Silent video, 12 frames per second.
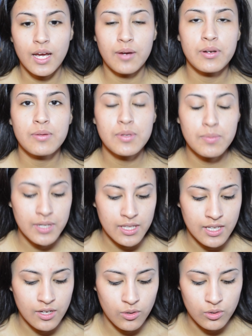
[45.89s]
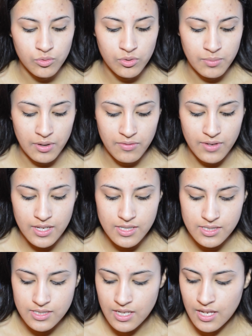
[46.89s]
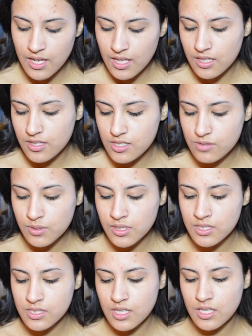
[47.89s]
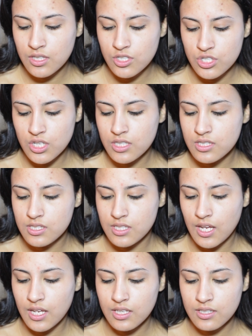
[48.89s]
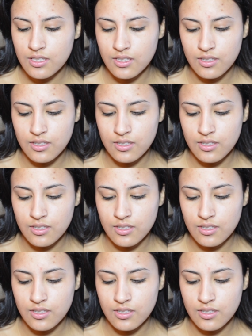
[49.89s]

I'm going to be putting that all over my face. This one is in the shade Sand.